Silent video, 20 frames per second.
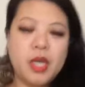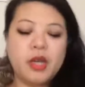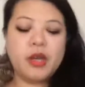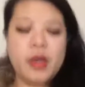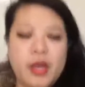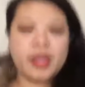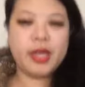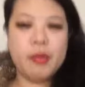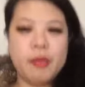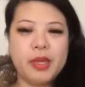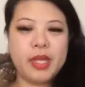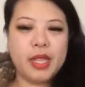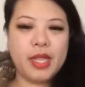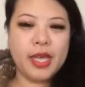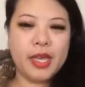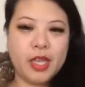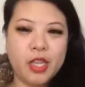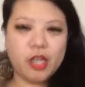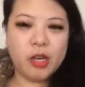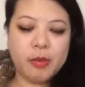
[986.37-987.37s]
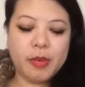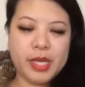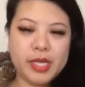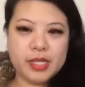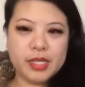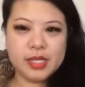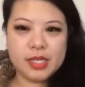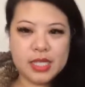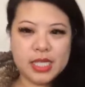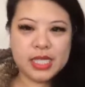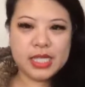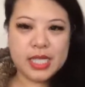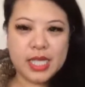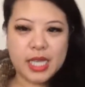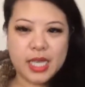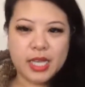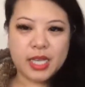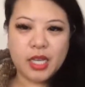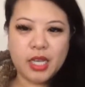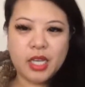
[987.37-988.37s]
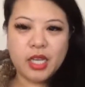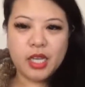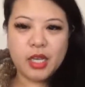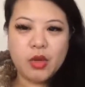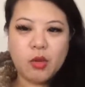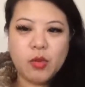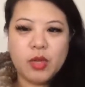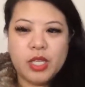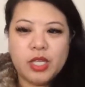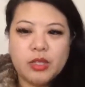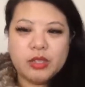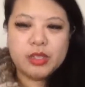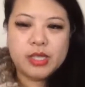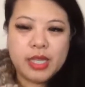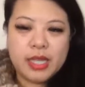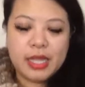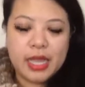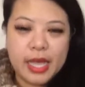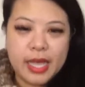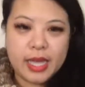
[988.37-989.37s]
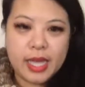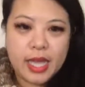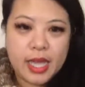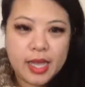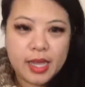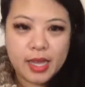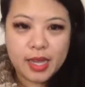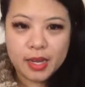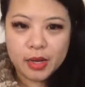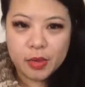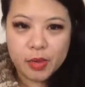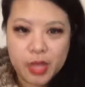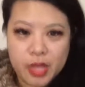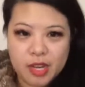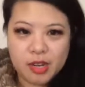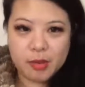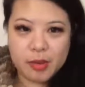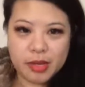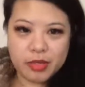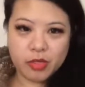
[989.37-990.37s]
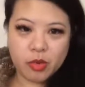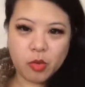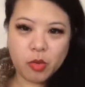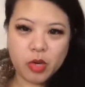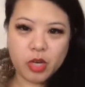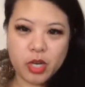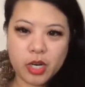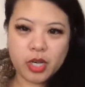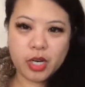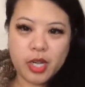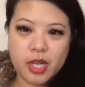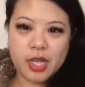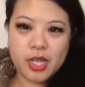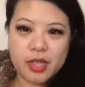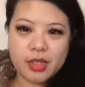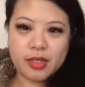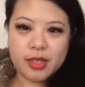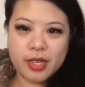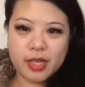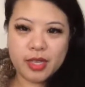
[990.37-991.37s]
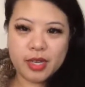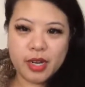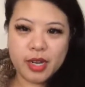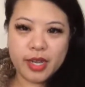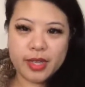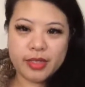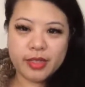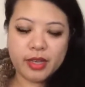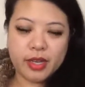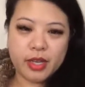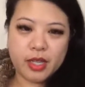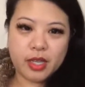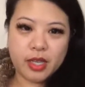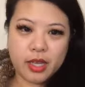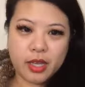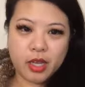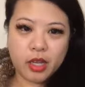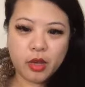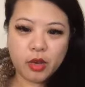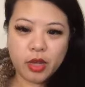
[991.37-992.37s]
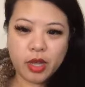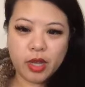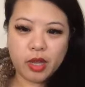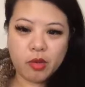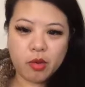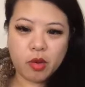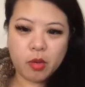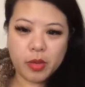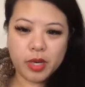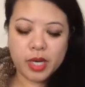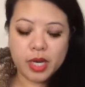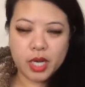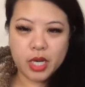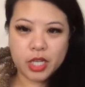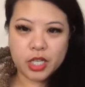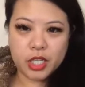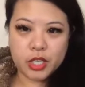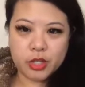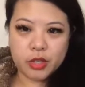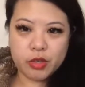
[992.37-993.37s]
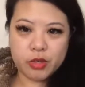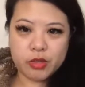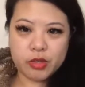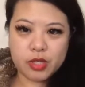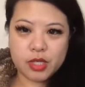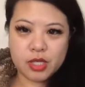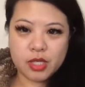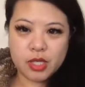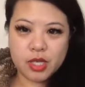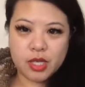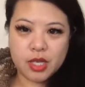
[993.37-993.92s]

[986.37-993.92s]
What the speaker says: okay, but like you're basically saying, when you say like, hey, I don't care about the order, then I think like, okay, well, why not use,